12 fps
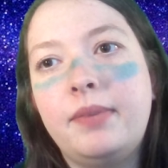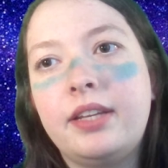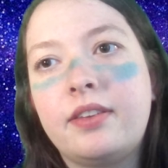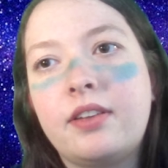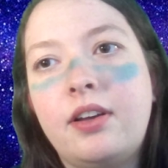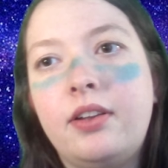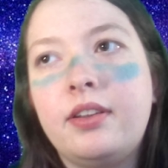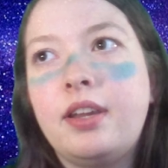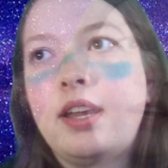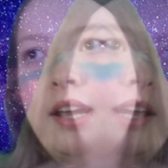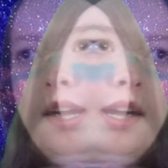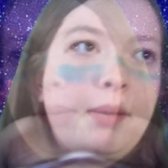and it's called
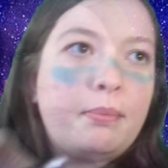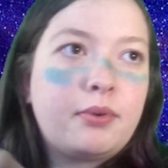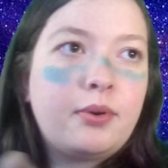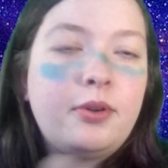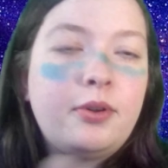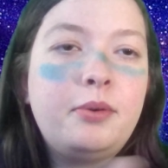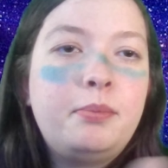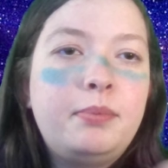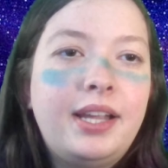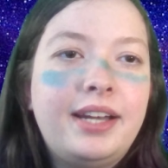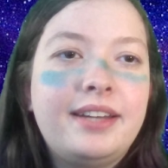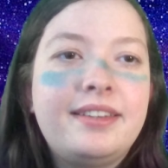a
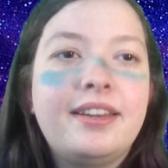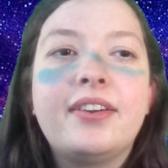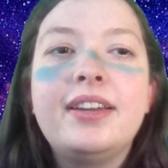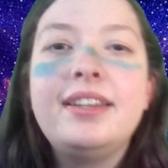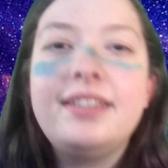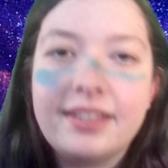protoplanetary